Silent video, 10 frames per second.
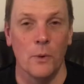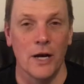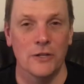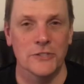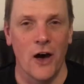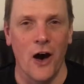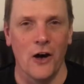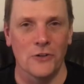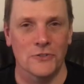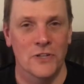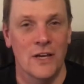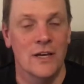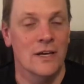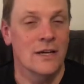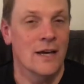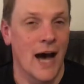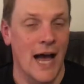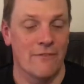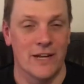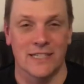Will's Hauls. I
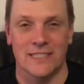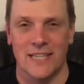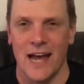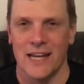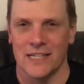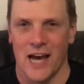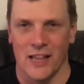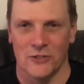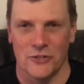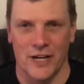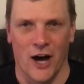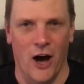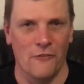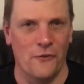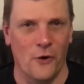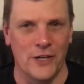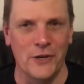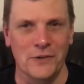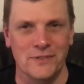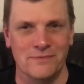have an exciting Dollar Tree haul for you.